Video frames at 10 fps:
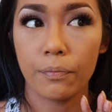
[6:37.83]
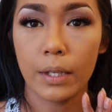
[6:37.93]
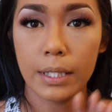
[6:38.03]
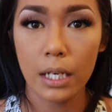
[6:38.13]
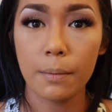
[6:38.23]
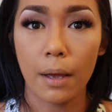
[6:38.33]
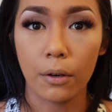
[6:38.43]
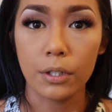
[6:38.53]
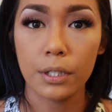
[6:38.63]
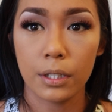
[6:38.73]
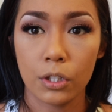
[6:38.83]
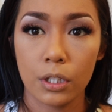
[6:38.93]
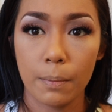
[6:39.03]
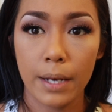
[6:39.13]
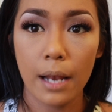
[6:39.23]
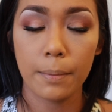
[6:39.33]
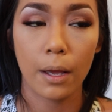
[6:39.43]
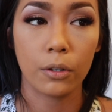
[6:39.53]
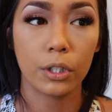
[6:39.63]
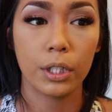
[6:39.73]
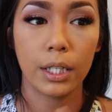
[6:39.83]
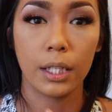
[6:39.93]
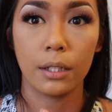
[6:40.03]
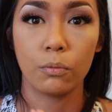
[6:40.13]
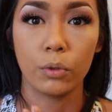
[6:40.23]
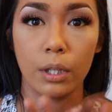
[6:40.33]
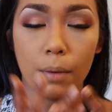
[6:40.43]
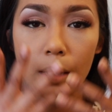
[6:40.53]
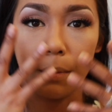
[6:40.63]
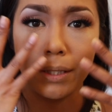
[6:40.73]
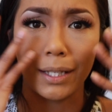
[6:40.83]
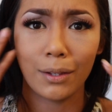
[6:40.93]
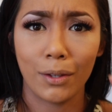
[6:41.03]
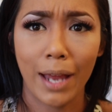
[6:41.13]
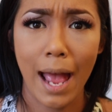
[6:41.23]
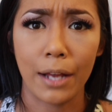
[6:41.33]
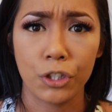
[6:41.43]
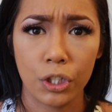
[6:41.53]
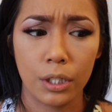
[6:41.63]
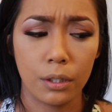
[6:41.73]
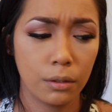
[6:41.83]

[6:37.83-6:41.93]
setting powder such as the banana powder, it really made my skin look ashy.